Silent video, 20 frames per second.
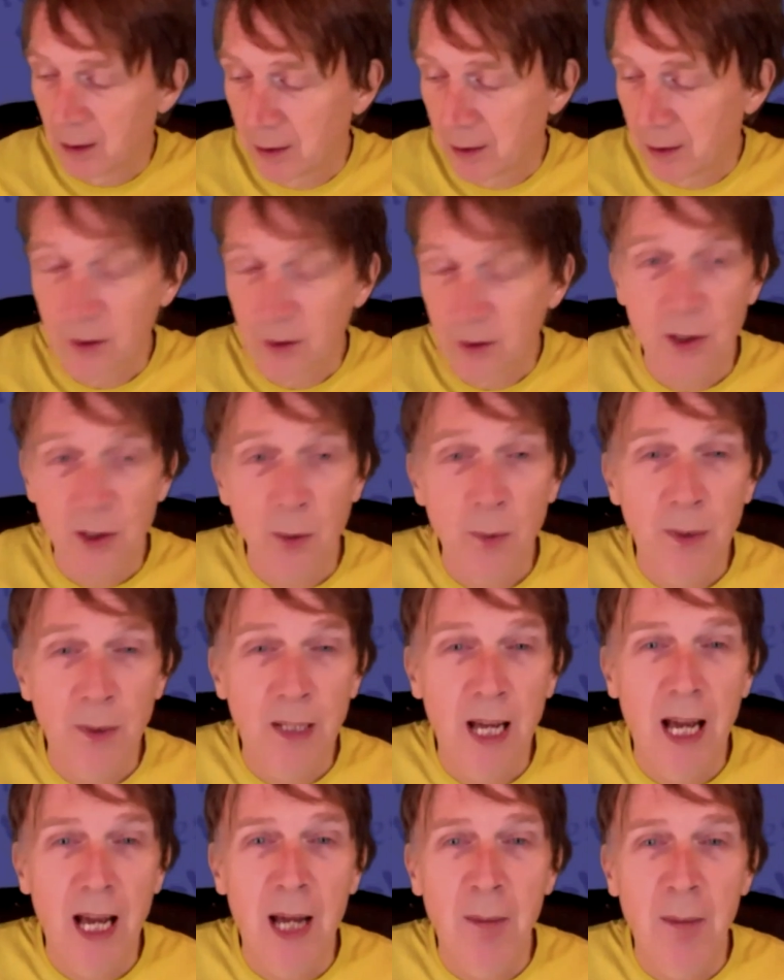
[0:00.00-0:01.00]
something
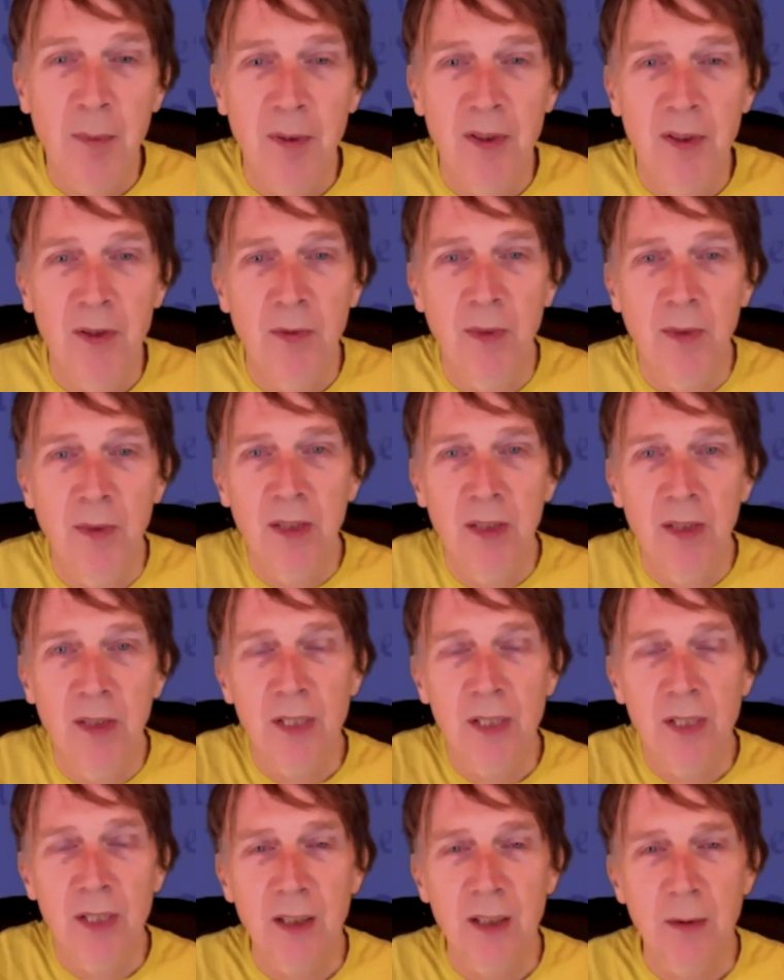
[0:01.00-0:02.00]
happens when you
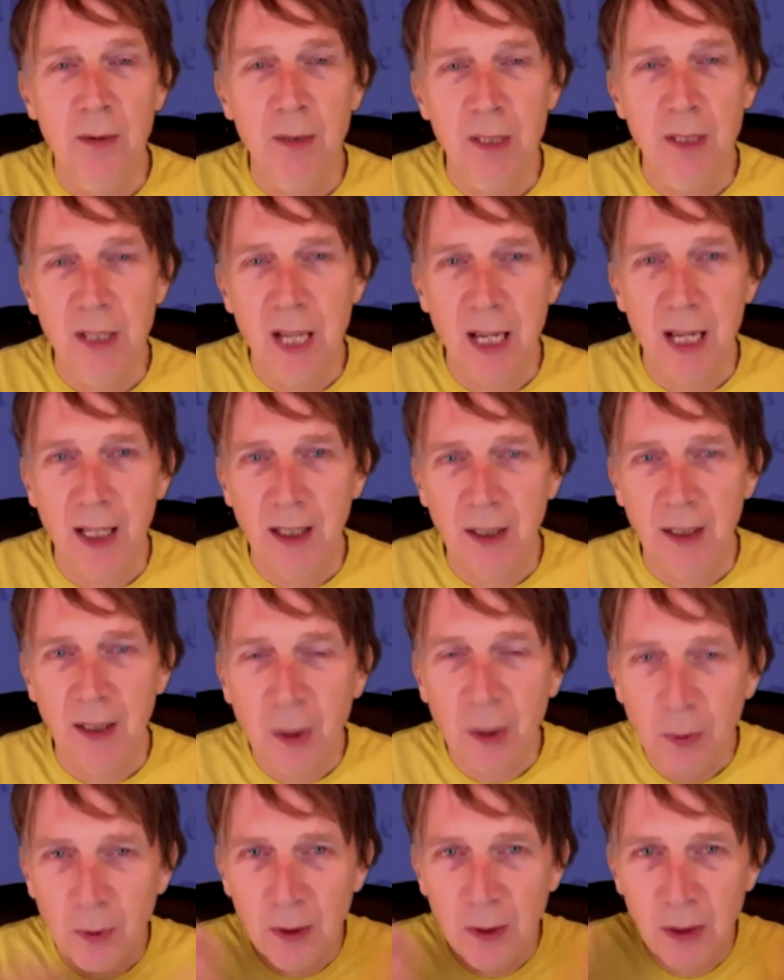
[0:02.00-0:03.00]
start to attack,
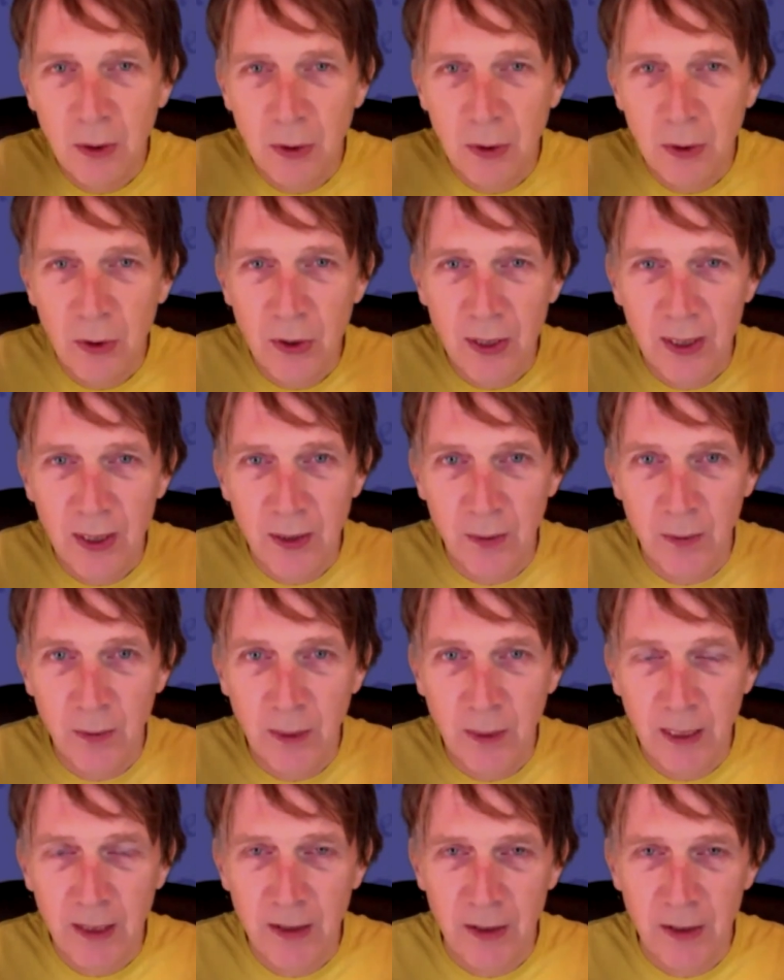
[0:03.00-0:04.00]
you lose the
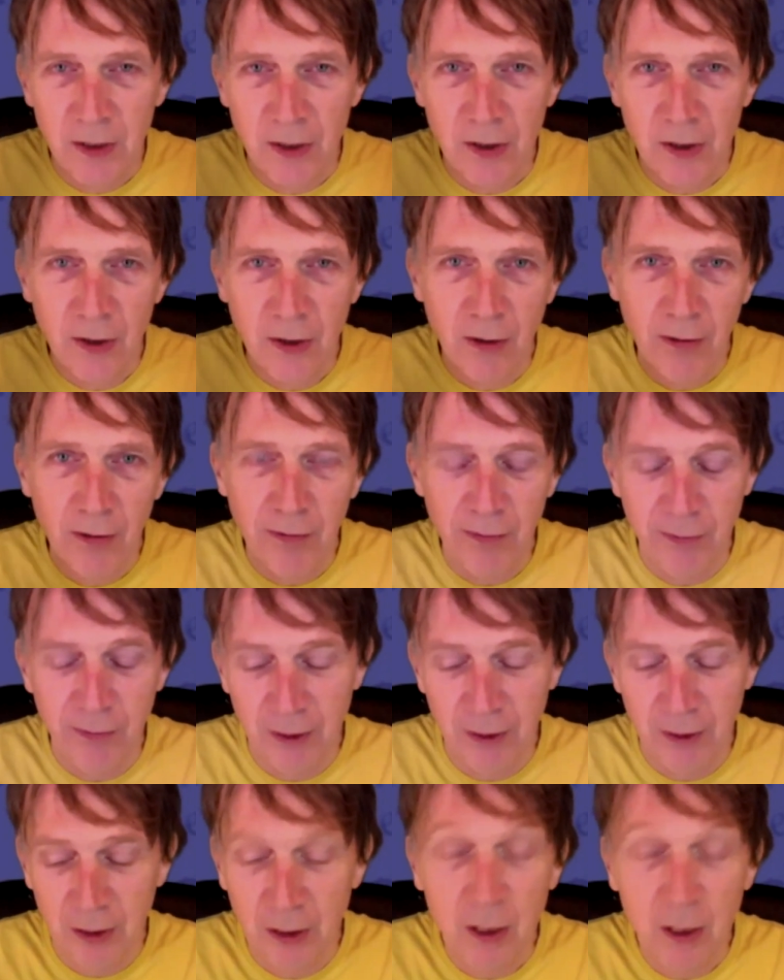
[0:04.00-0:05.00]
awareness of
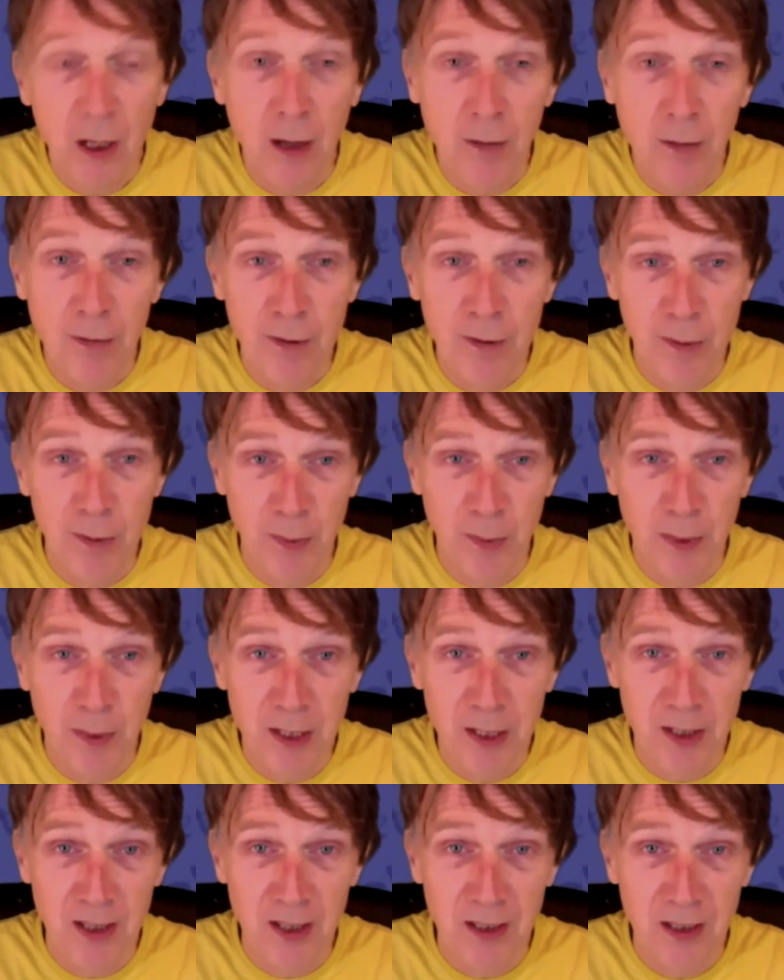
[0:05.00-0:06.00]
love's
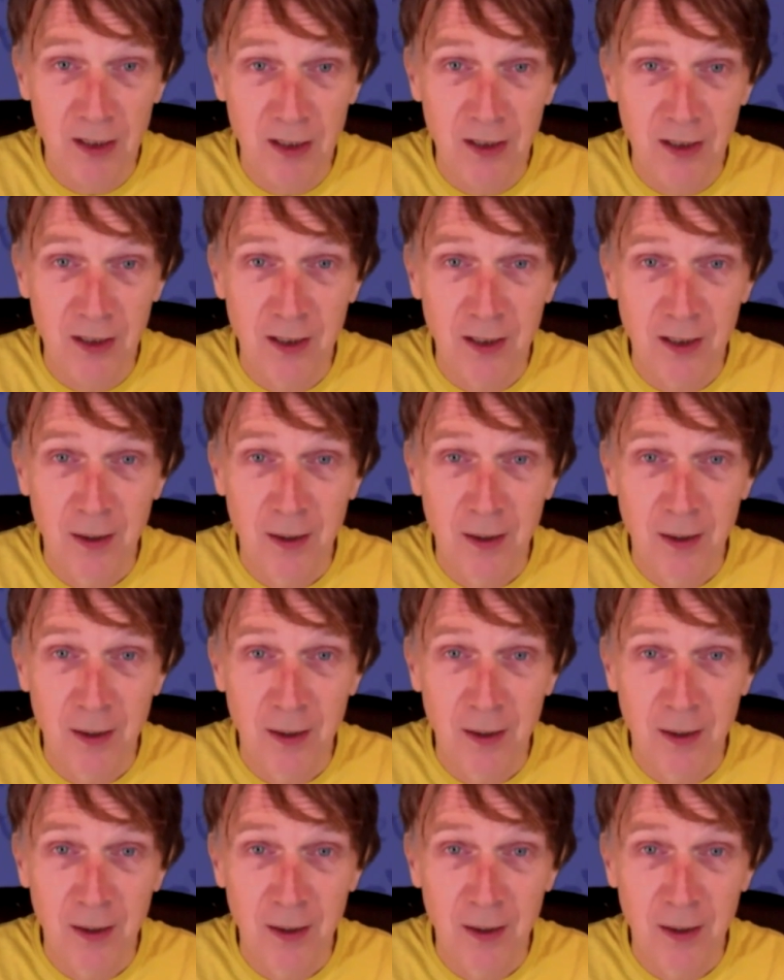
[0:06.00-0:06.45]
presence.